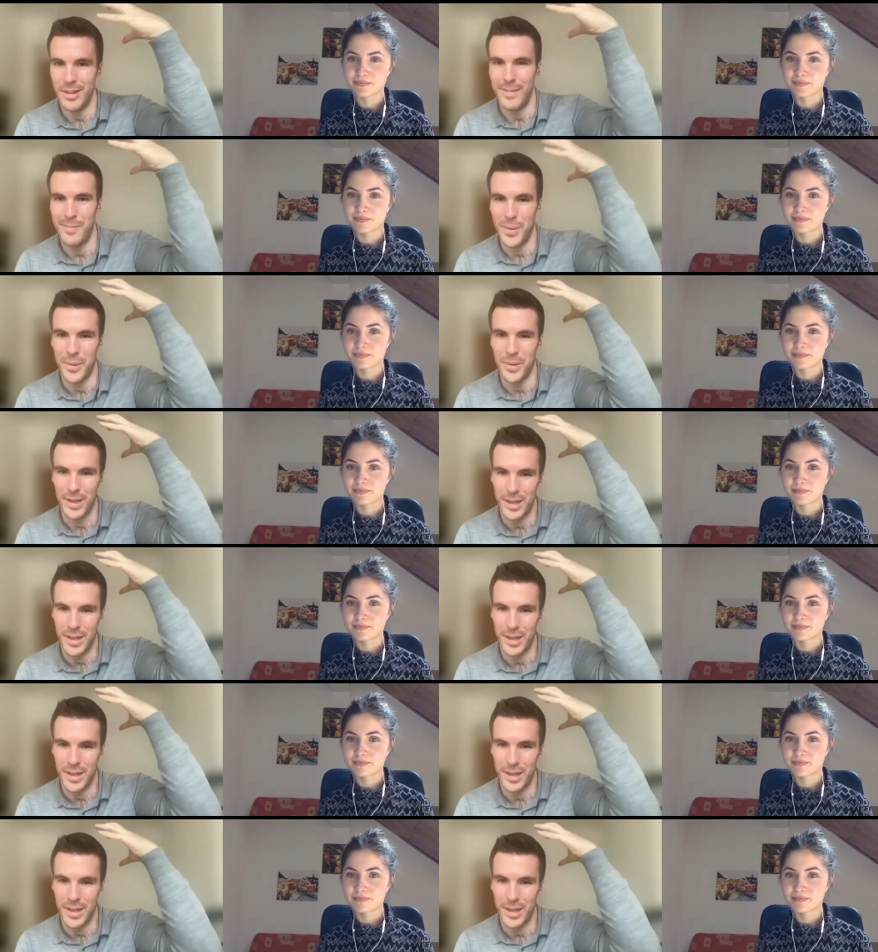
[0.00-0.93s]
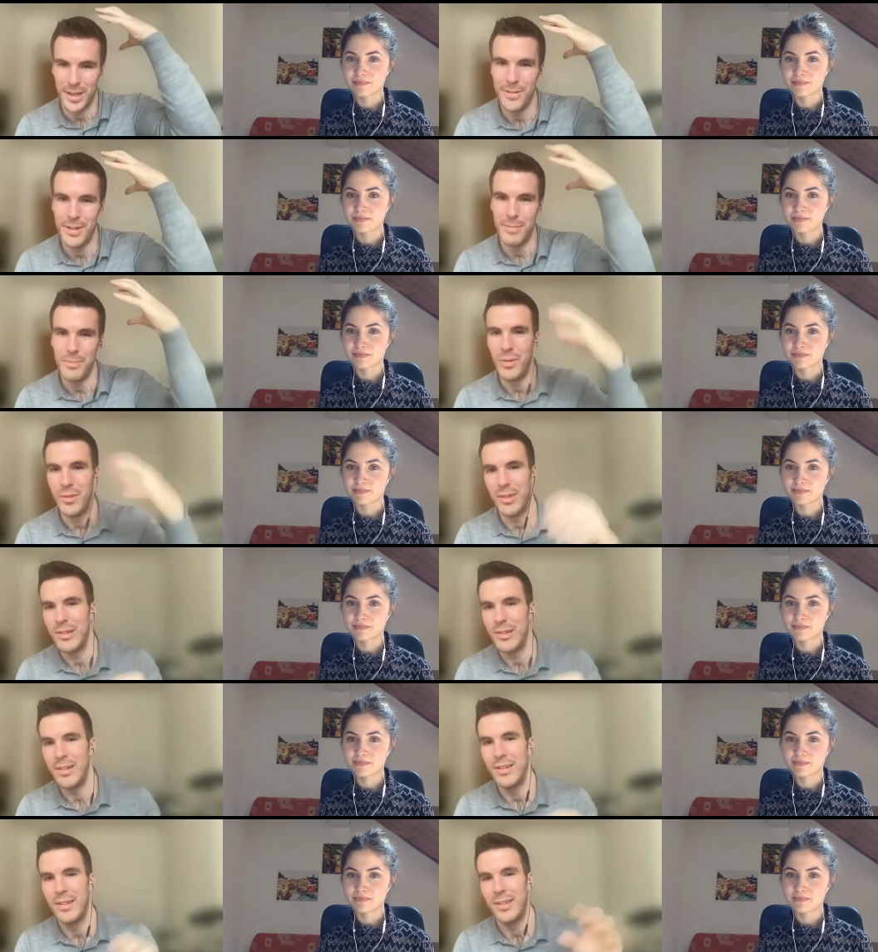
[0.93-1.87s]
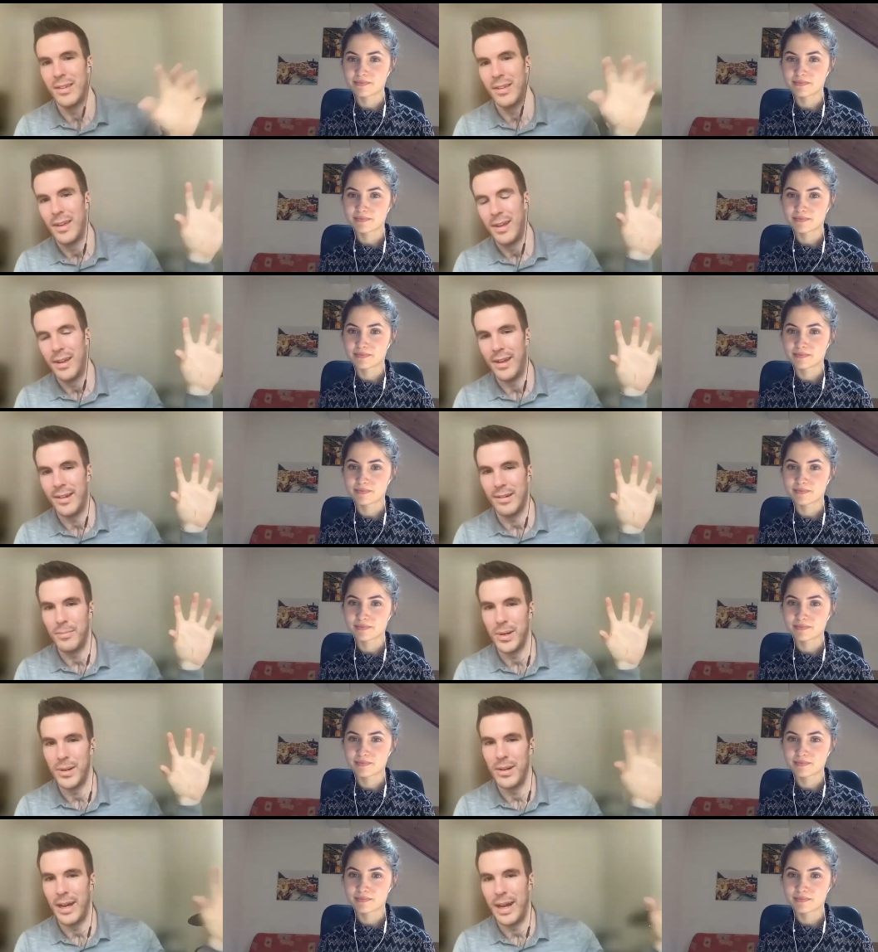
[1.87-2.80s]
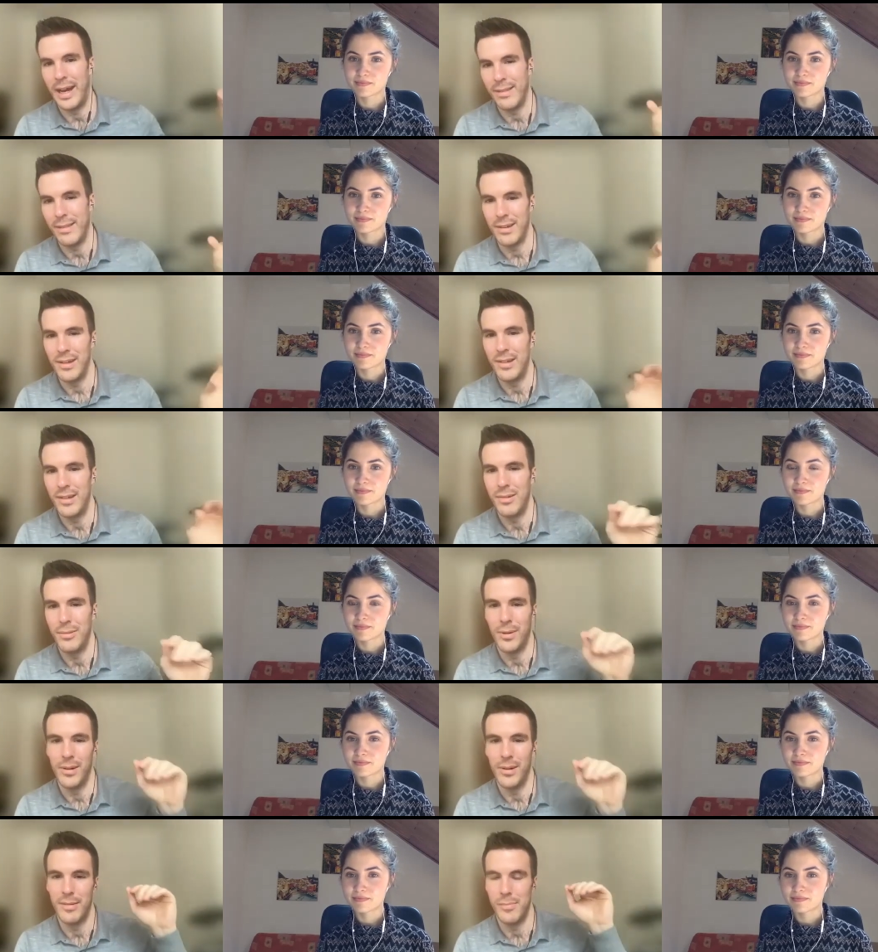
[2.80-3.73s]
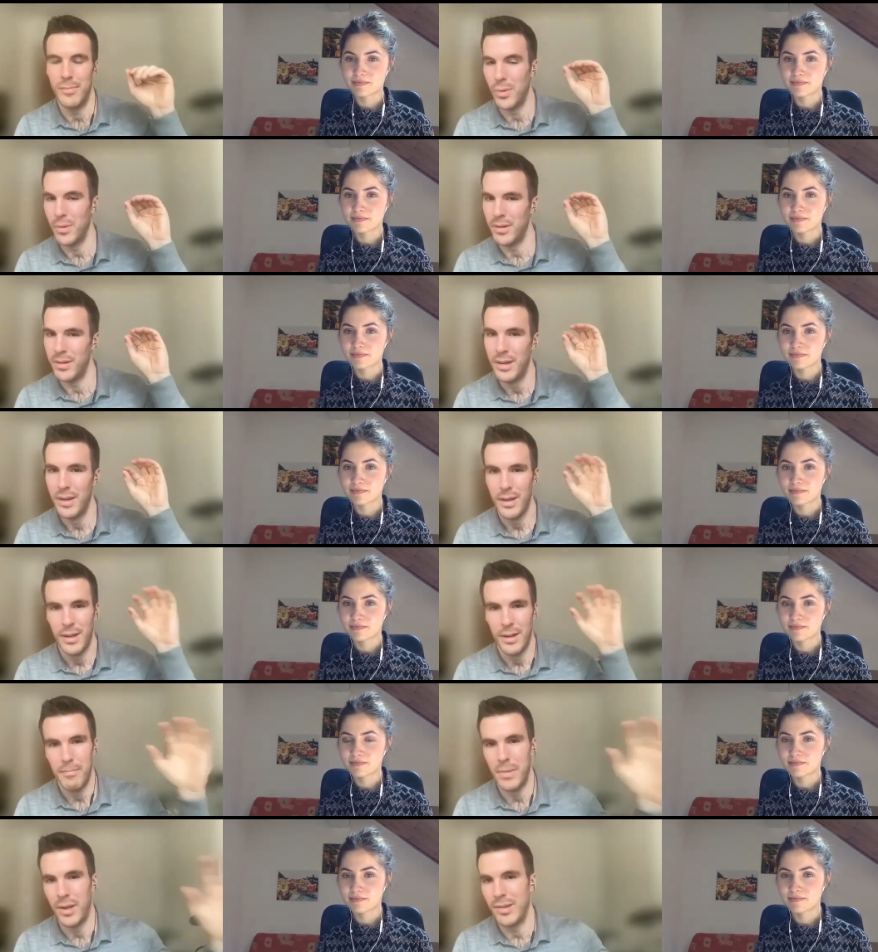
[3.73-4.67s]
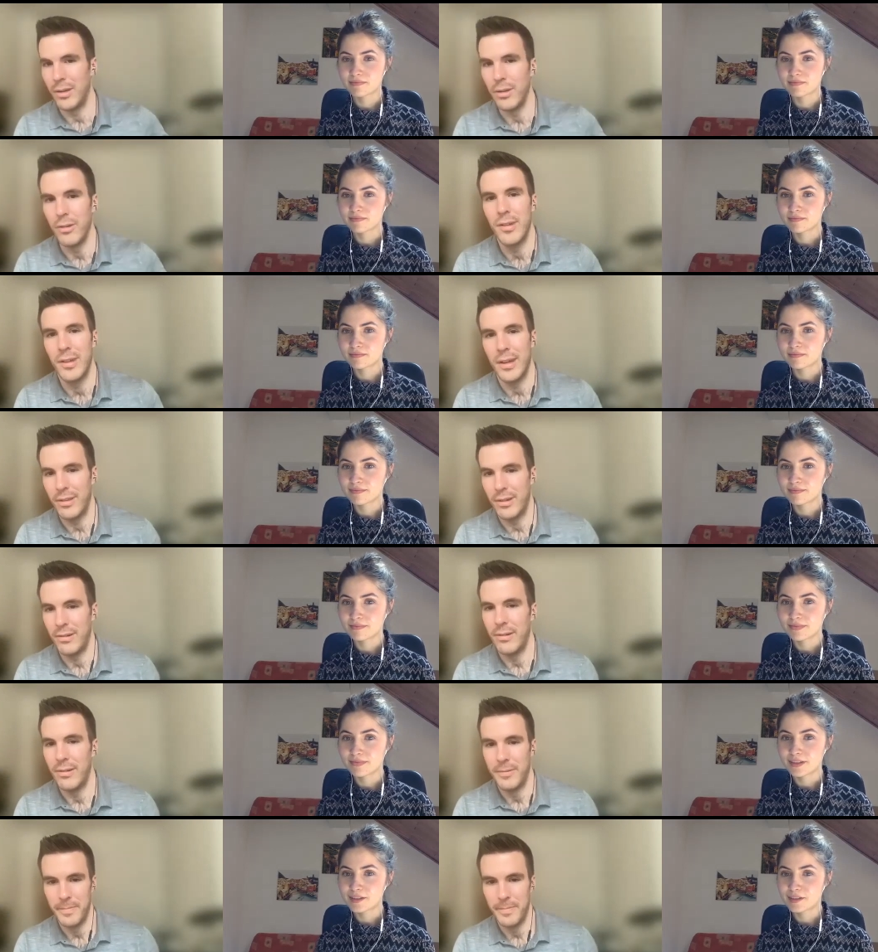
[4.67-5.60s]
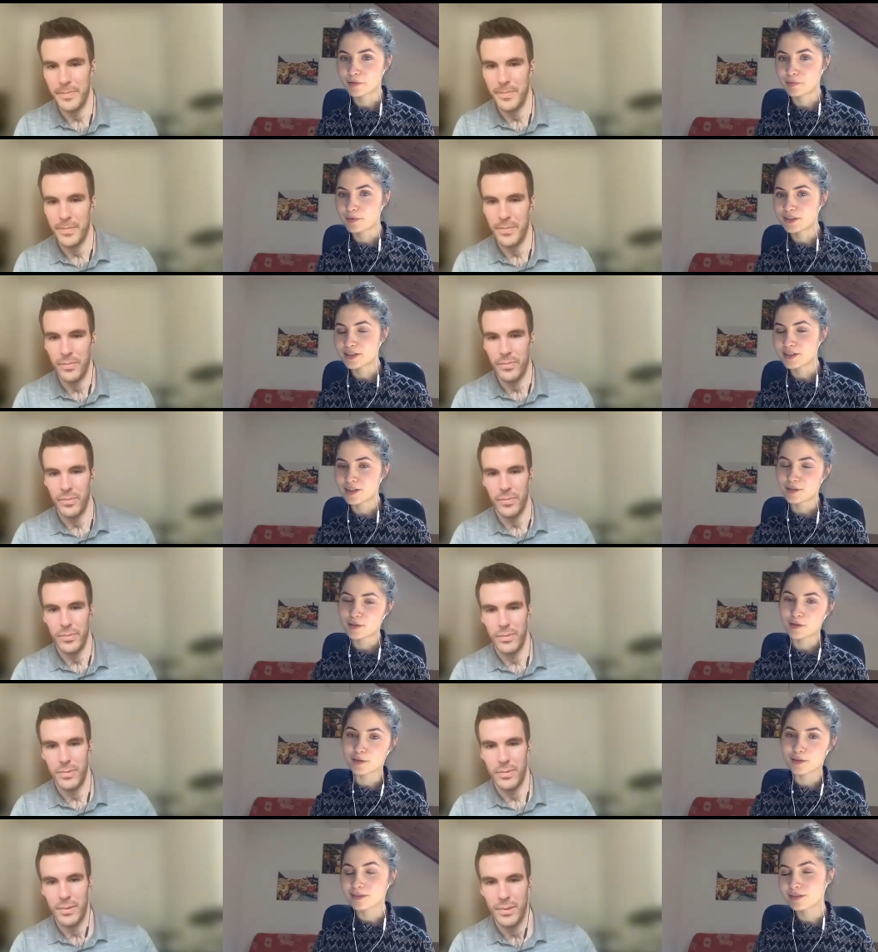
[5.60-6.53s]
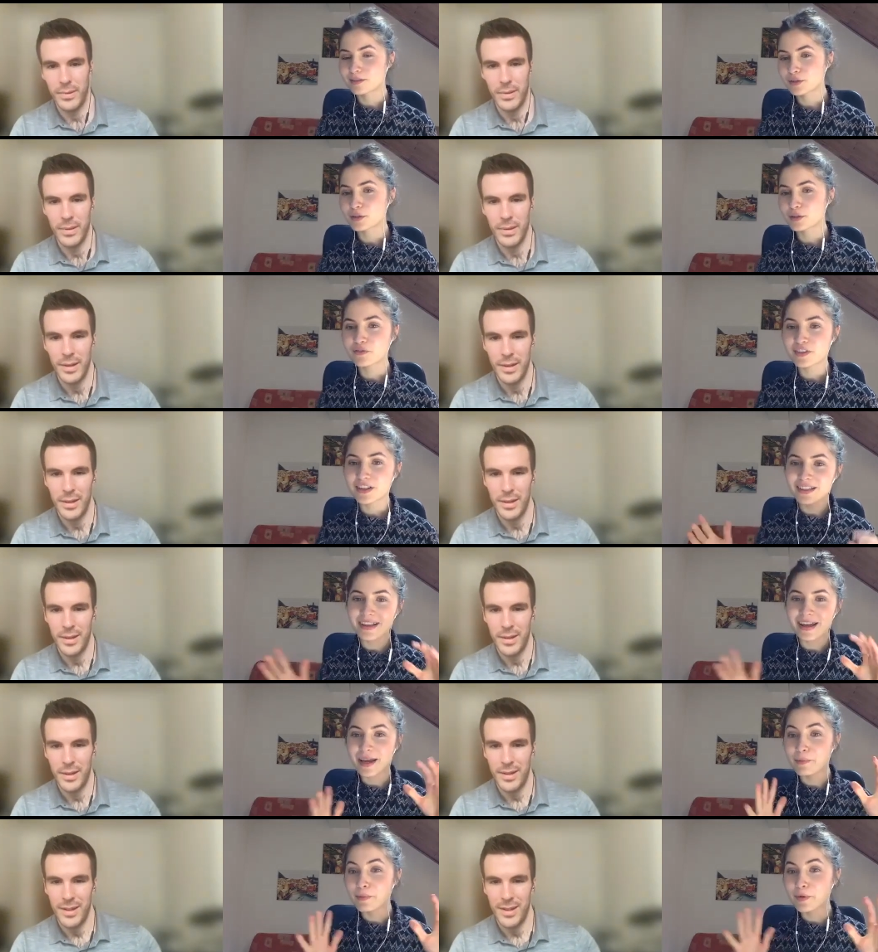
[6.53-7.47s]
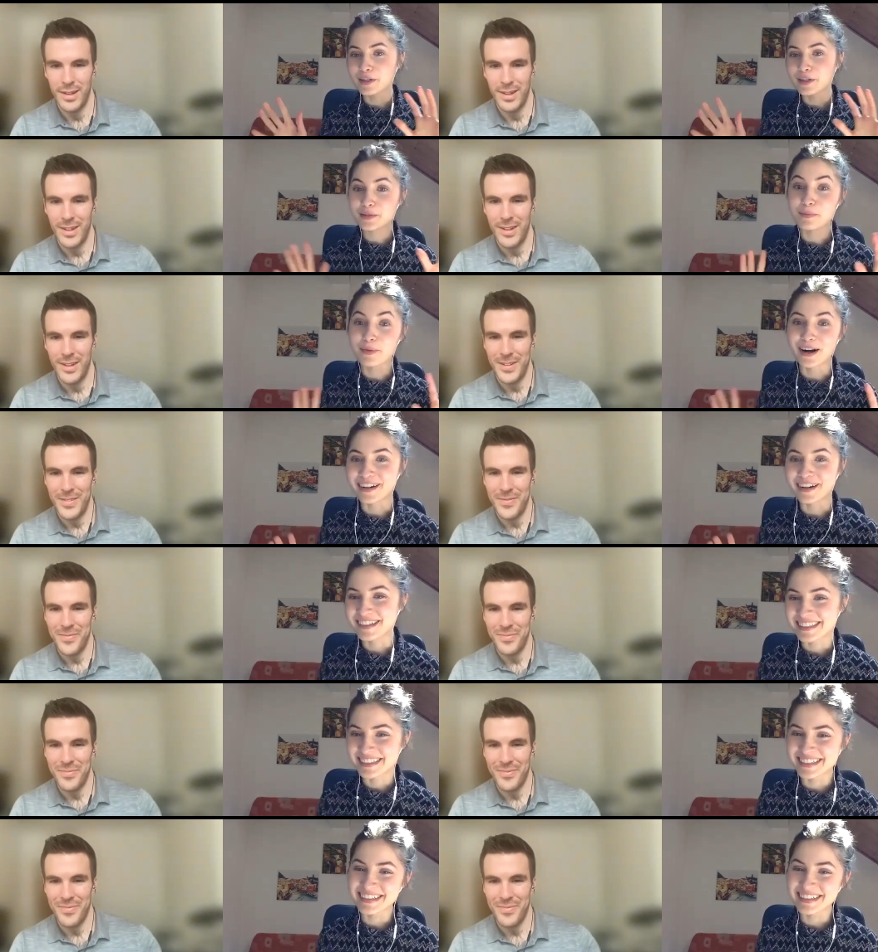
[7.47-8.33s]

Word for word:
Speaker 1: and more cognitive in musicians as compared to athletes where it's more musculoskeletal.
Speaker 2: So musicians should feel like more smart.